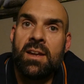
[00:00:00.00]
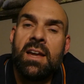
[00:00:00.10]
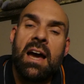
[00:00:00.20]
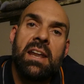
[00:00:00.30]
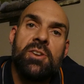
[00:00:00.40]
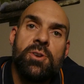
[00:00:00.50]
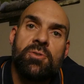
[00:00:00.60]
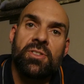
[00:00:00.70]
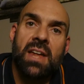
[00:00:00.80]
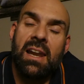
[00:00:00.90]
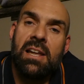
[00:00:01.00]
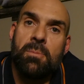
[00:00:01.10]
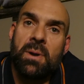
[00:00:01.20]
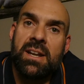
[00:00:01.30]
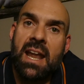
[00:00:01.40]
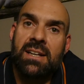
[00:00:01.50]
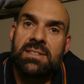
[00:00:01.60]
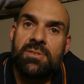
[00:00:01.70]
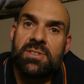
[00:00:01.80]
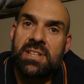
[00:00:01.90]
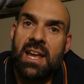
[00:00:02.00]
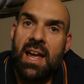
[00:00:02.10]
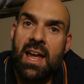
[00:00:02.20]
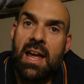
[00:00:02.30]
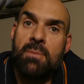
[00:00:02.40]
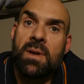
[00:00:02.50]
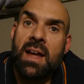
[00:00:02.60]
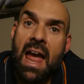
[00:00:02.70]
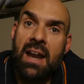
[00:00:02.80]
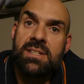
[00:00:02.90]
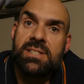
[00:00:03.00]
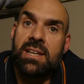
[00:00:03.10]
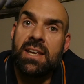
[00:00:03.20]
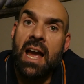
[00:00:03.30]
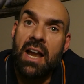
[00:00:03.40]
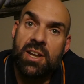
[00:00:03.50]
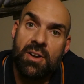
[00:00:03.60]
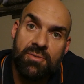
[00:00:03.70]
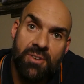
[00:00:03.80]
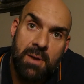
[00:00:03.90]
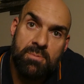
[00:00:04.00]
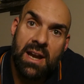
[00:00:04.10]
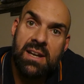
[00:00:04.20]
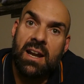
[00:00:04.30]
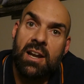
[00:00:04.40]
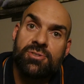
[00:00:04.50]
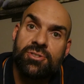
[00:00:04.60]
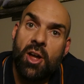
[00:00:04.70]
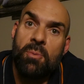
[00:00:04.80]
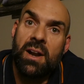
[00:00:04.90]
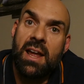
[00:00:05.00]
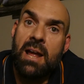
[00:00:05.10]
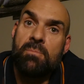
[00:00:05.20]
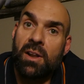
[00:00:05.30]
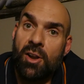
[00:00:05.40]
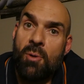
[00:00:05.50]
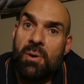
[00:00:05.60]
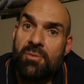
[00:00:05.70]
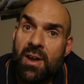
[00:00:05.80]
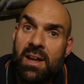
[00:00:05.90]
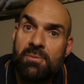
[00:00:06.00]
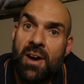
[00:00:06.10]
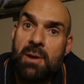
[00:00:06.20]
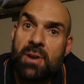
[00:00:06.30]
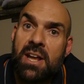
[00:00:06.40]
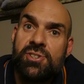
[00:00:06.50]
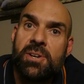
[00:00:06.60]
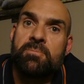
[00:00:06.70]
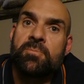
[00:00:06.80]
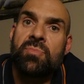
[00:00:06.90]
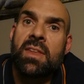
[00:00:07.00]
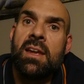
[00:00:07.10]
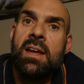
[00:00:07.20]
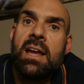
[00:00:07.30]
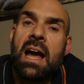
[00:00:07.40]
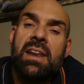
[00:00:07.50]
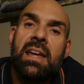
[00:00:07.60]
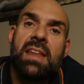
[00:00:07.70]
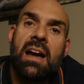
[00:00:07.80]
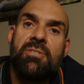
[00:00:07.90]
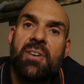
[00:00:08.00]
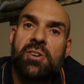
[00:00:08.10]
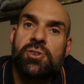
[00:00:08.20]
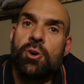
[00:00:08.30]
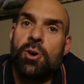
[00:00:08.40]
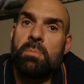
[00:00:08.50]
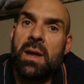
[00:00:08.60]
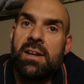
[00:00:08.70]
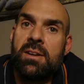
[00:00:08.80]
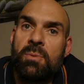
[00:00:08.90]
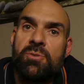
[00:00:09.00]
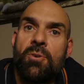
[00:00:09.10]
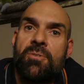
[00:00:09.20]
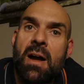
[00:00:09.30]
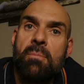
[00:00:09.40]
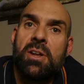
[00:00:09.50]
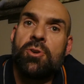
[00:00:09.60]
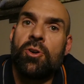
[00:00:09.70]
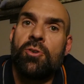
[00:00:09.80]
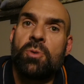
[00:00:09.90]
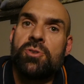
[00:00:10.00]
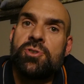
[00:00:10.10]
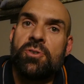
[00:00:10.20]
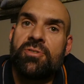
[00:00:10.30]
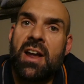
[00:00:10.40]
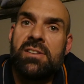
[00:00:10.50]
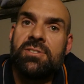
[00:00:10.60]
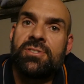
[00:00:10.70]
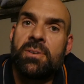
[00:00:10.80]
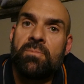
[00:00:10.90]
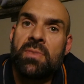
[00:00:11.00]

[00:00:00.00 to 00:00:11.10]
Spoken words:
And then you've got that little bit of negativity energy, and you're vibrating at a slower, lower vibration. And then that affects your being with your family, your loved ones, your friends.